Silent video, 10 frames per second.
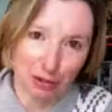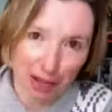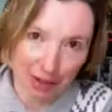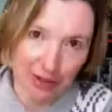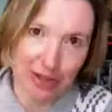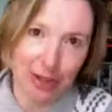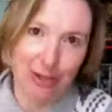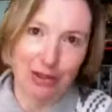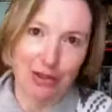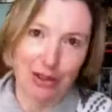other
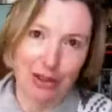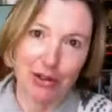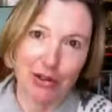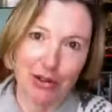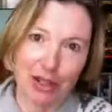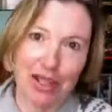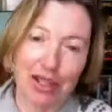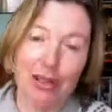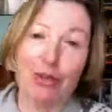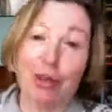stepping stones
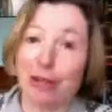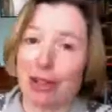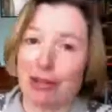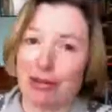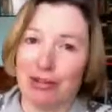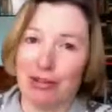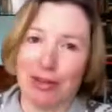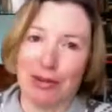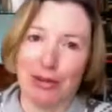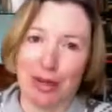in the river
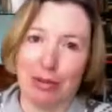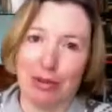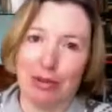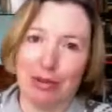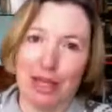to step on.